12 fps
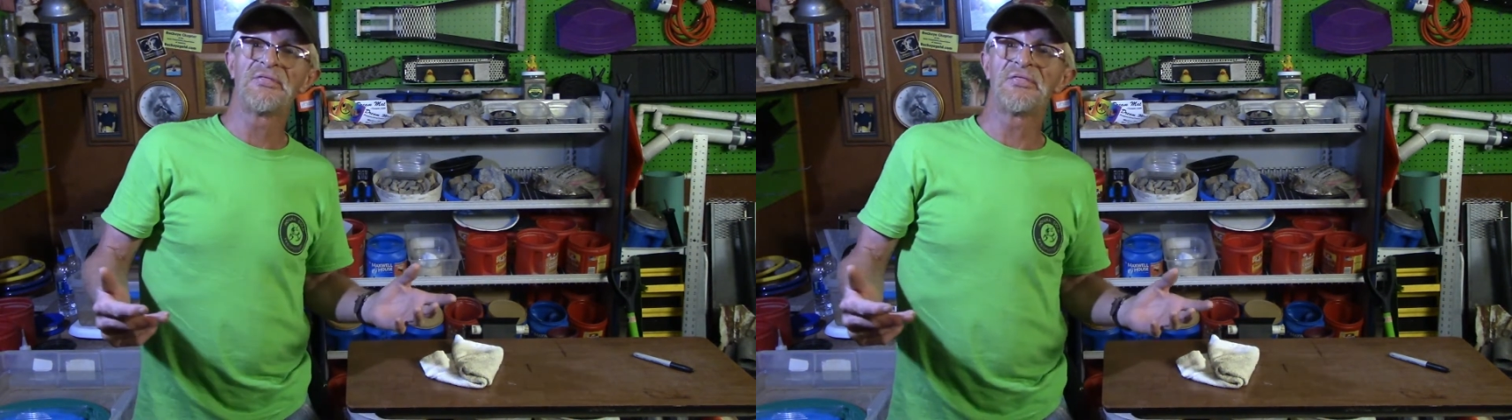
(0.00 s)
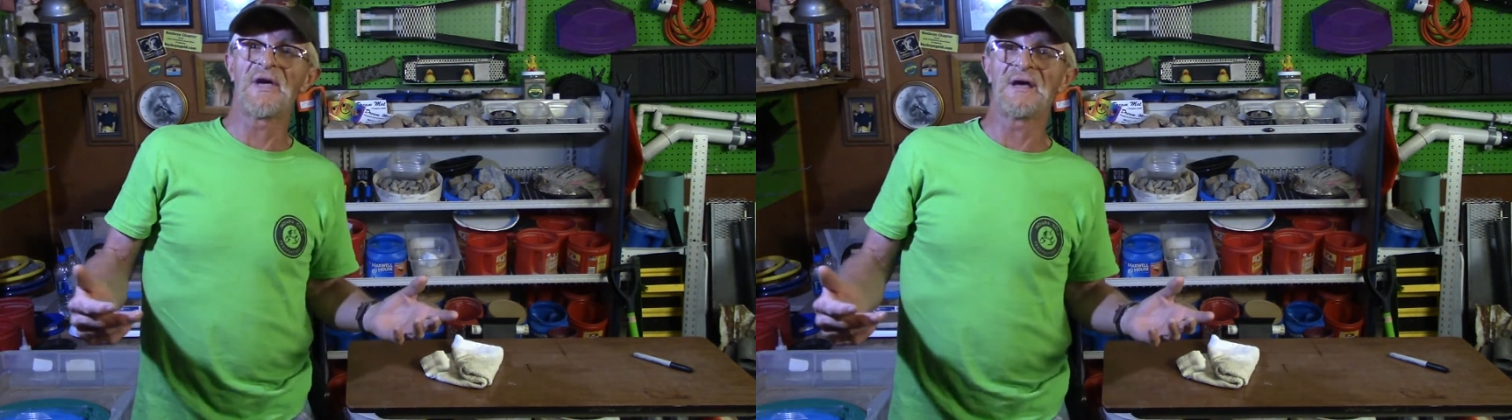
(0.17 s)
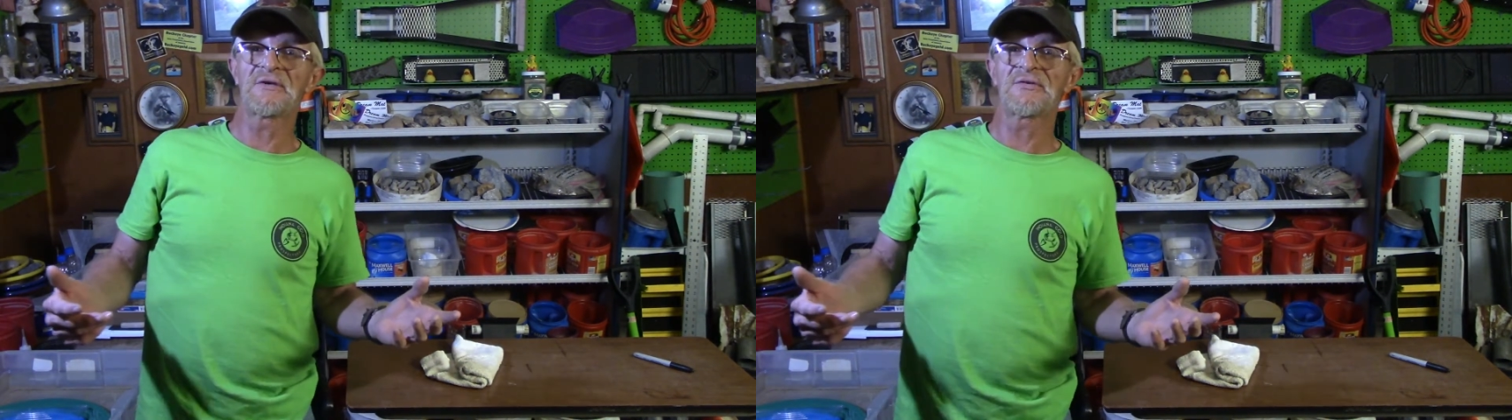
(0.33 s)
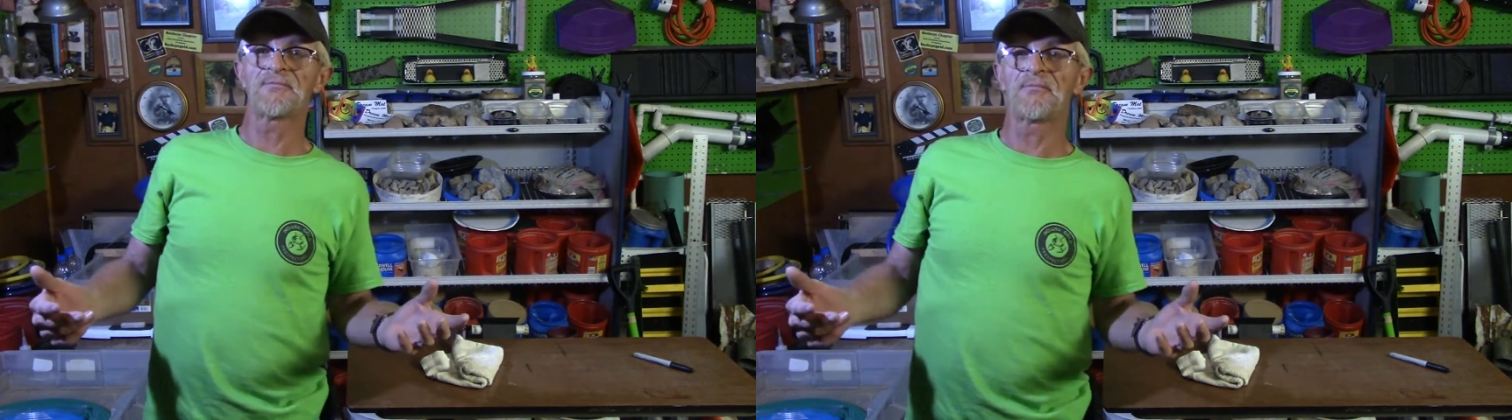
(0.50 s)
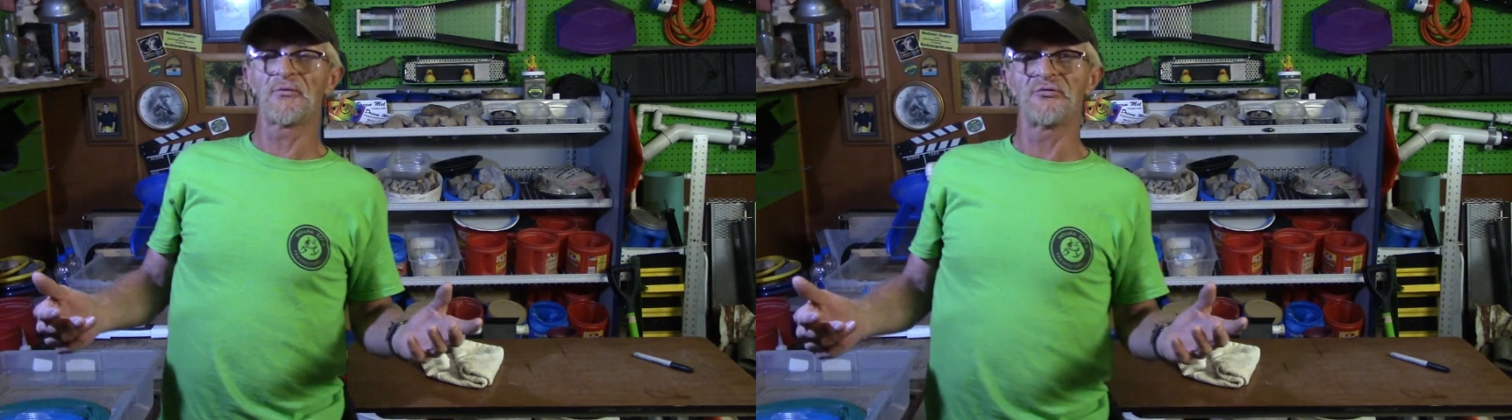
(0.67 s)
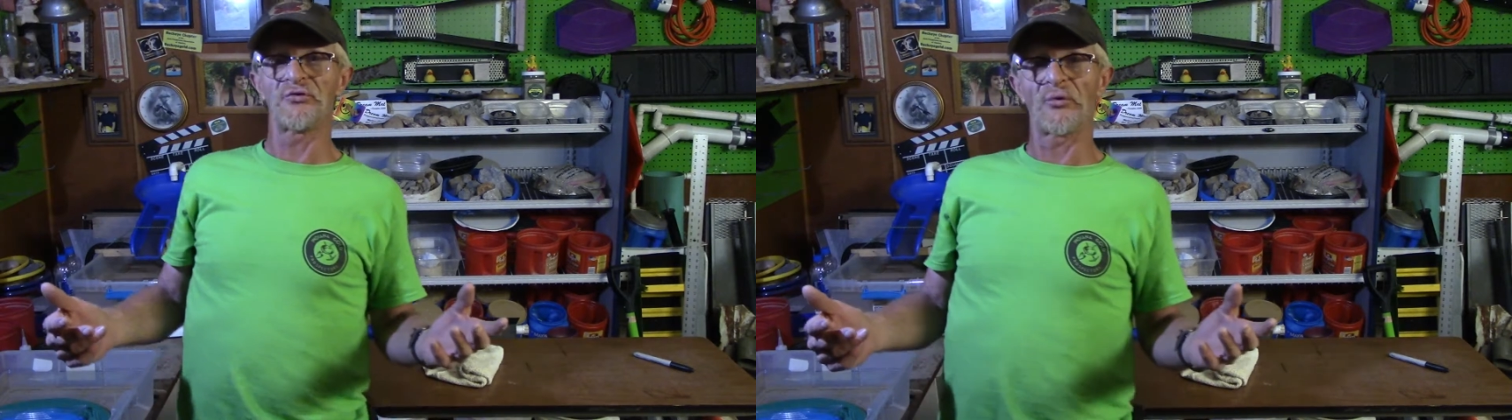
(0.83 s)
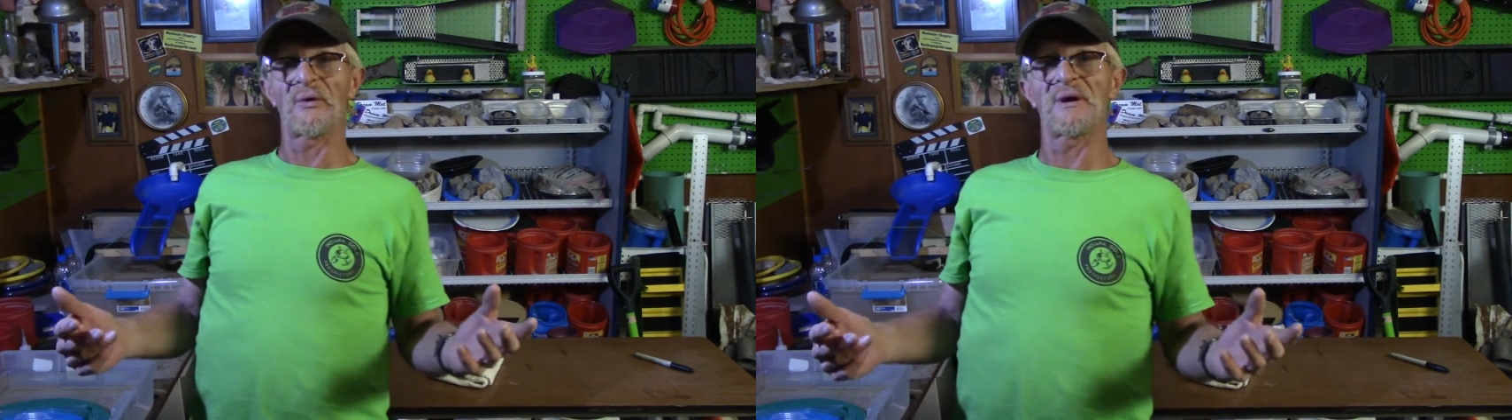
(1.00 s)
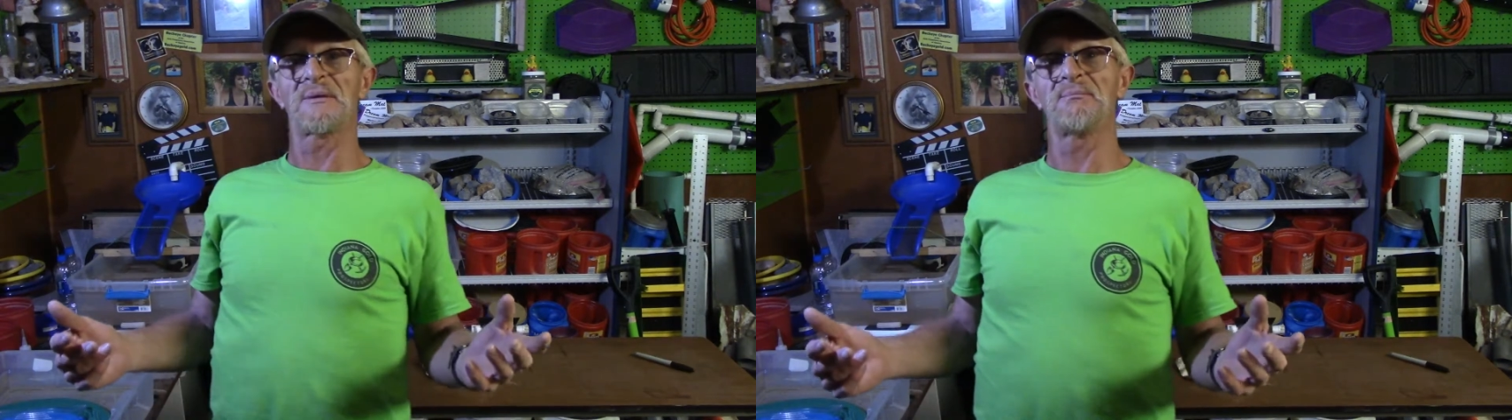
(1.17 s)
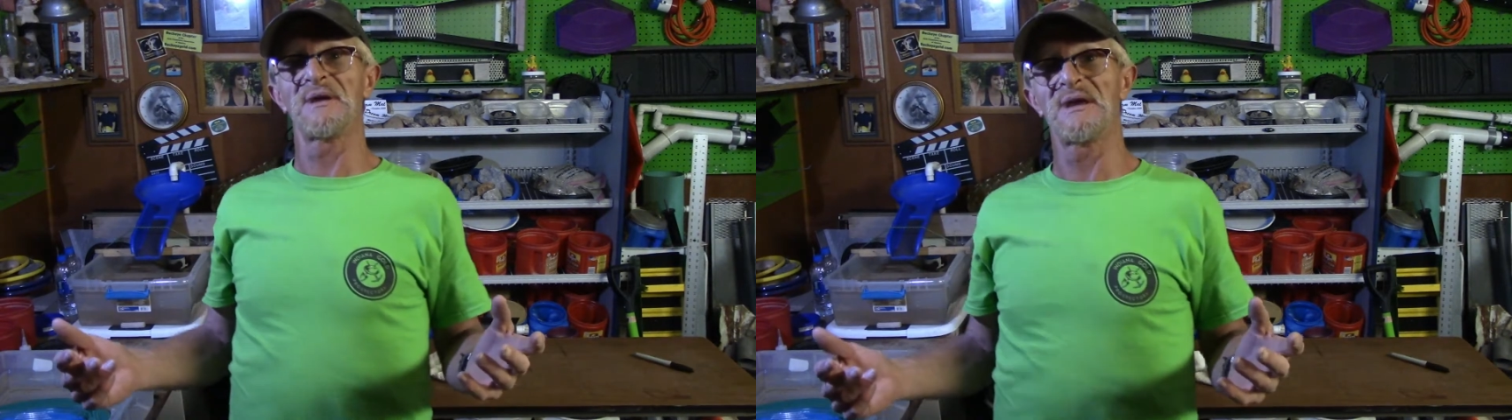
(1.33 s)
thanks for
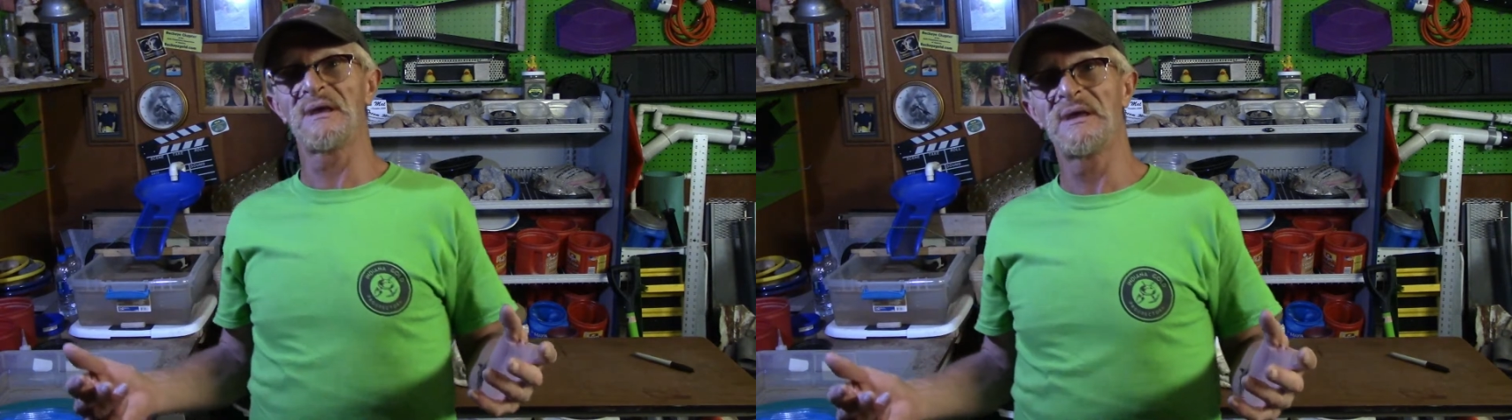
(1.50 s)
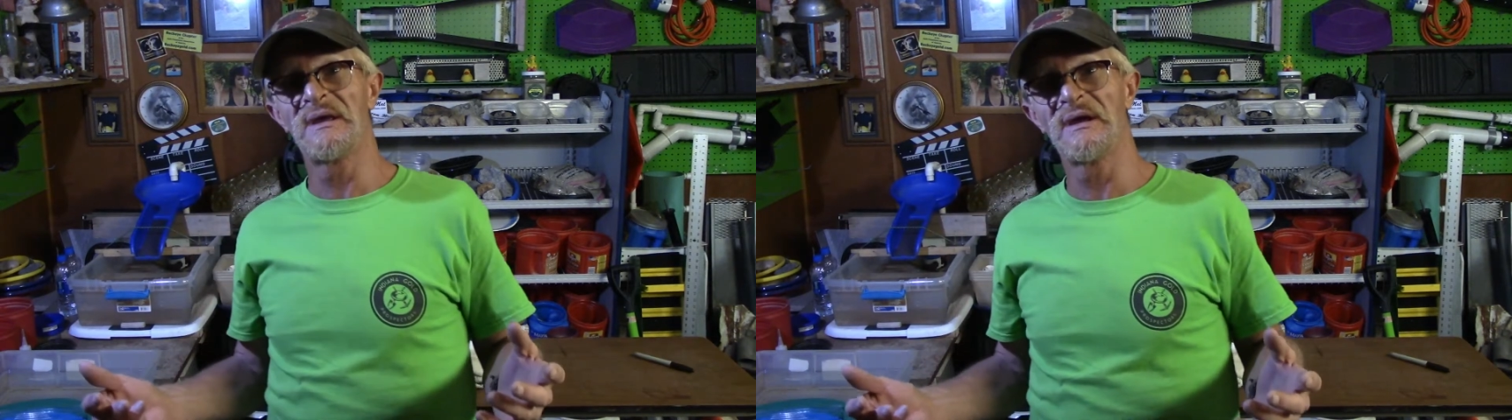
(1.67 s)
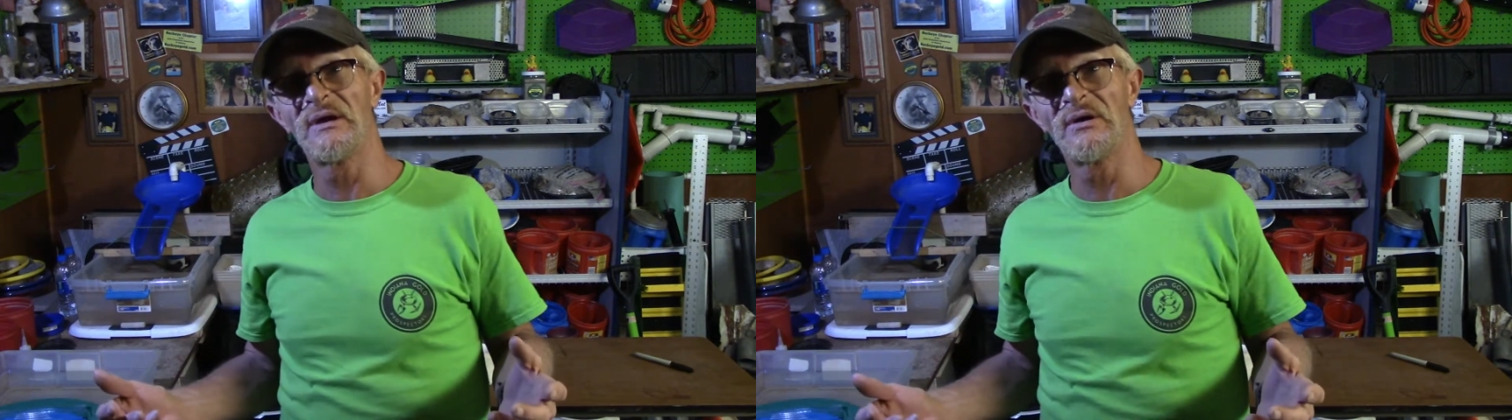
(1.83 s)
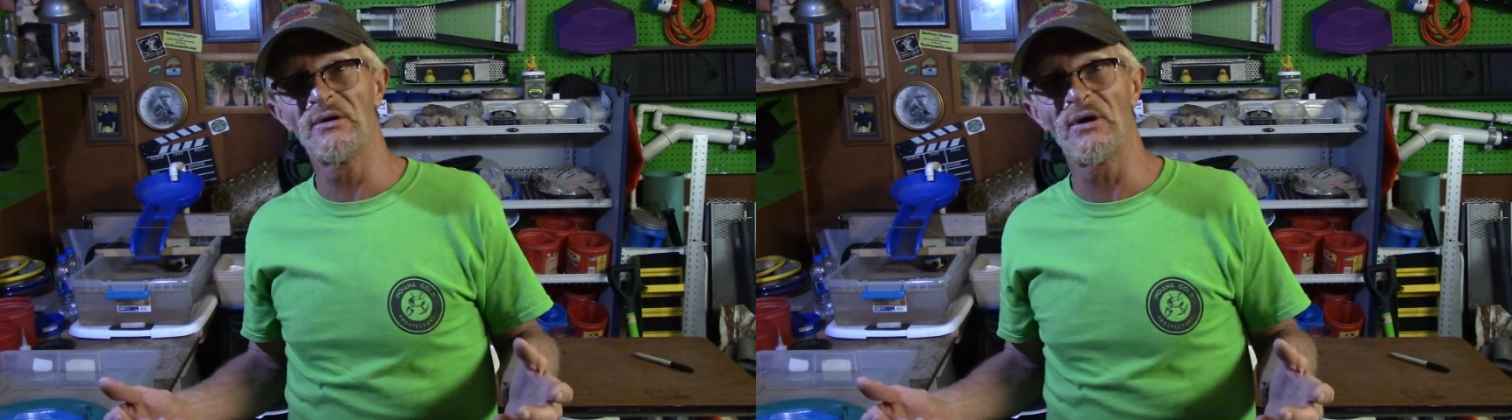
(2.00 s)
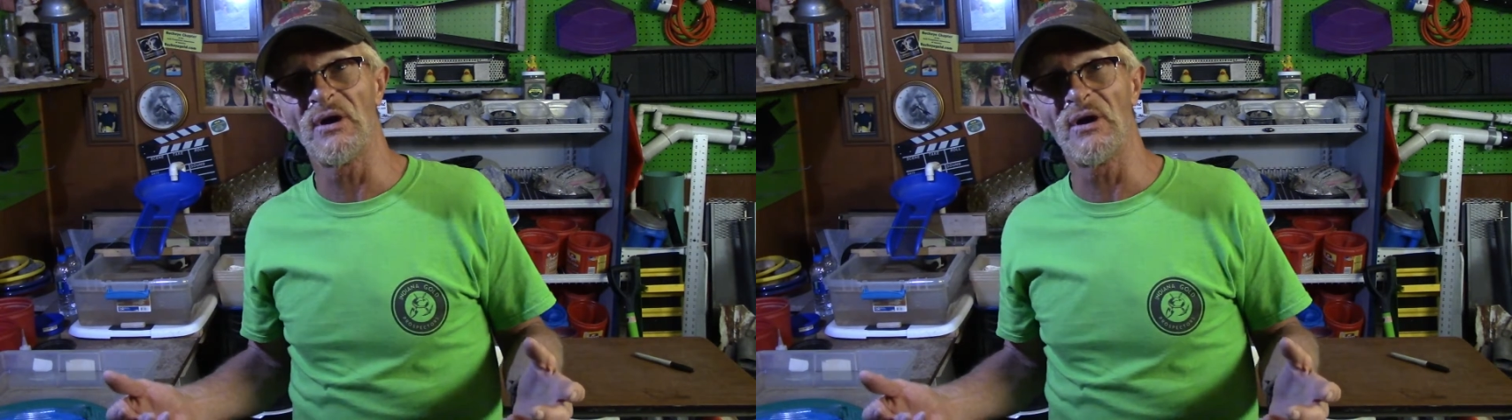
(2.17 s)
joining me here